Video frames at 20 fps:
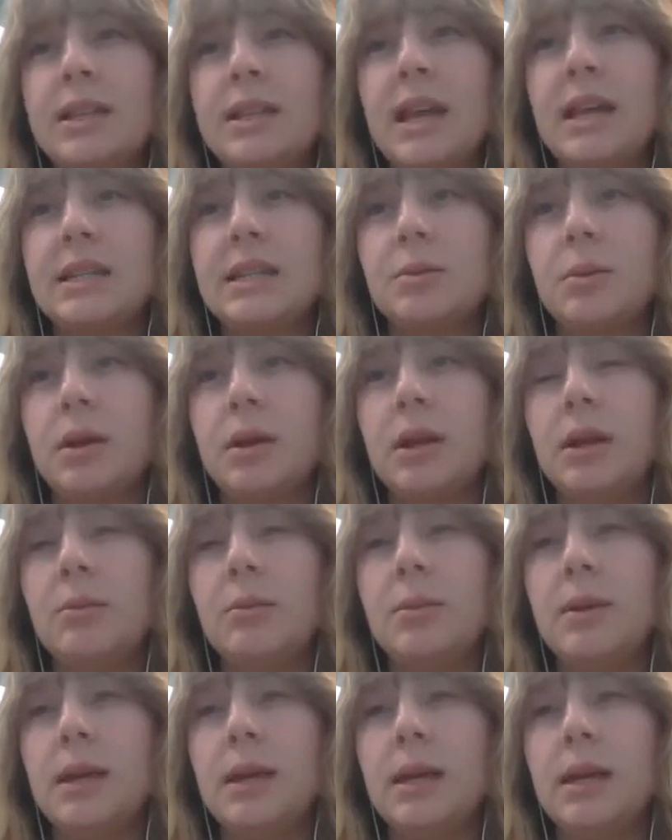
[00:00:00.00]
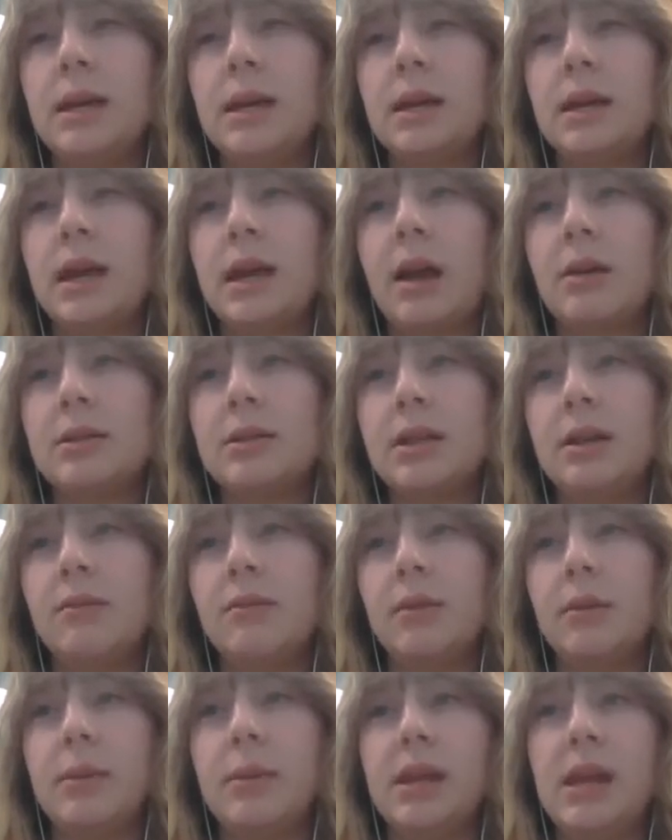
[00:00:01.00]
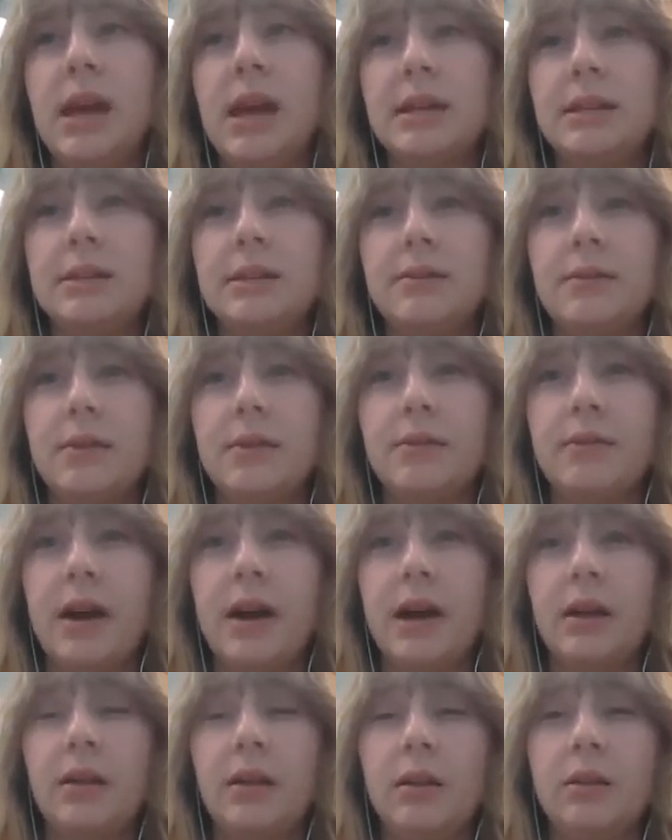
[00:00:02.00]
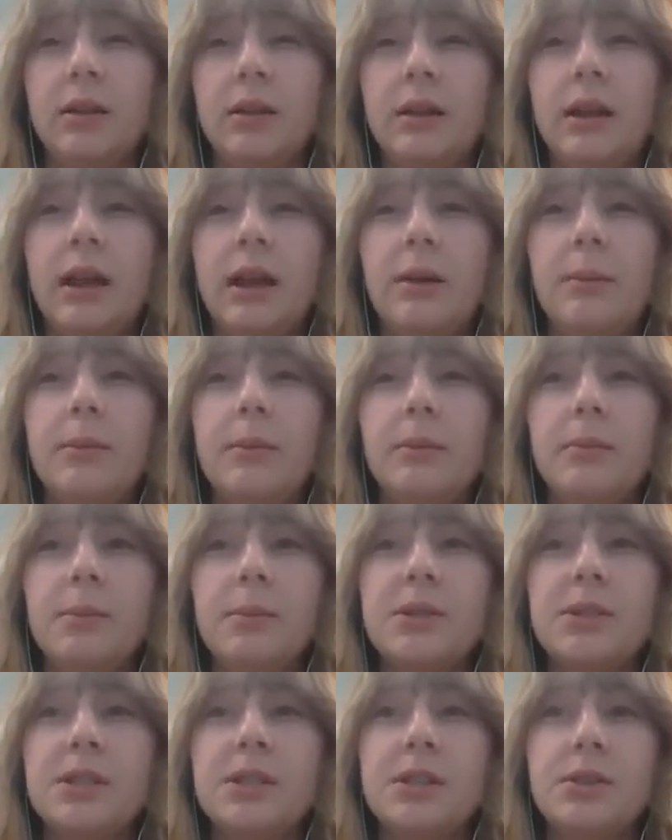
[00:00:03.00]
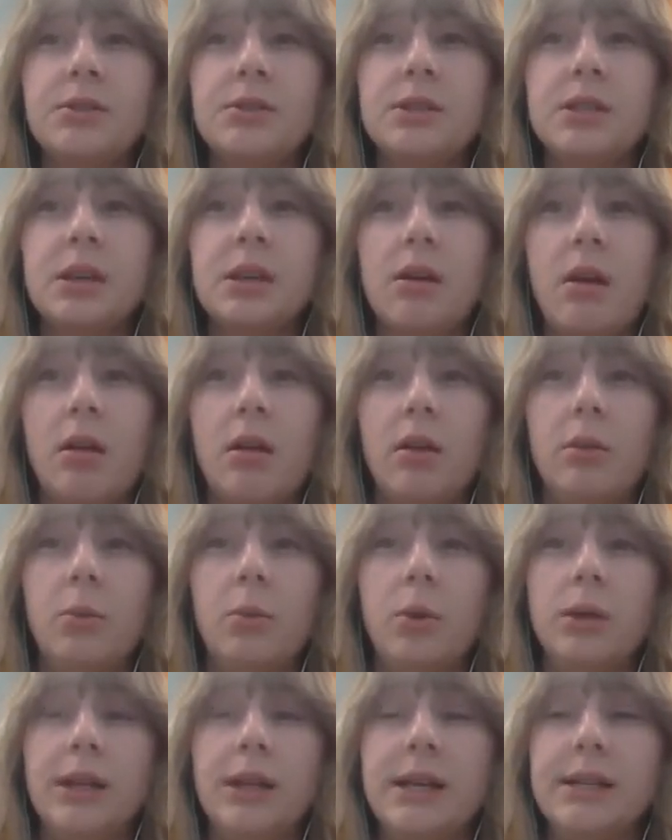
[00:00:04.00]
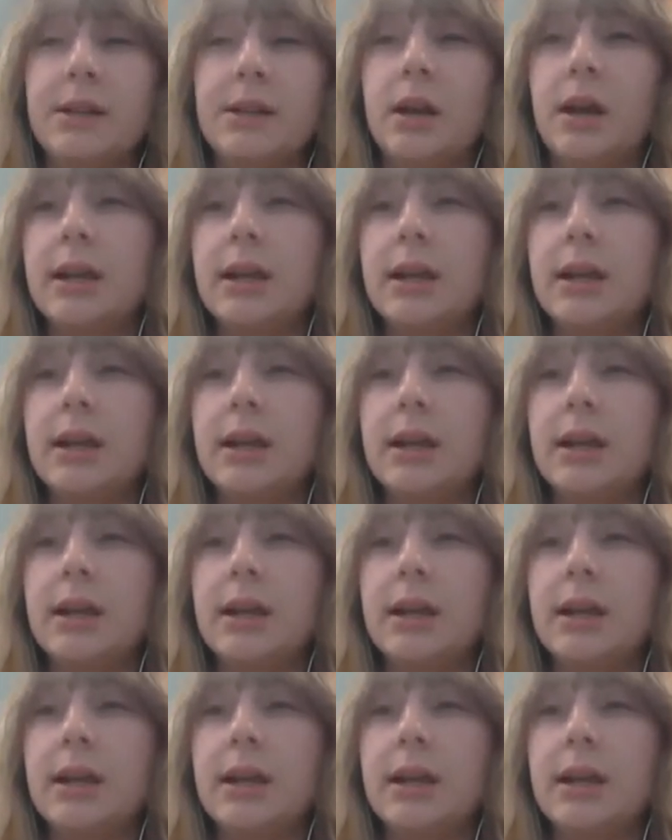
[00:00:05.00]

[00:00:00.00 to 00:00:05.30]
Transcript: case, we're going to be counting from the end of the file, but still using column 1 as our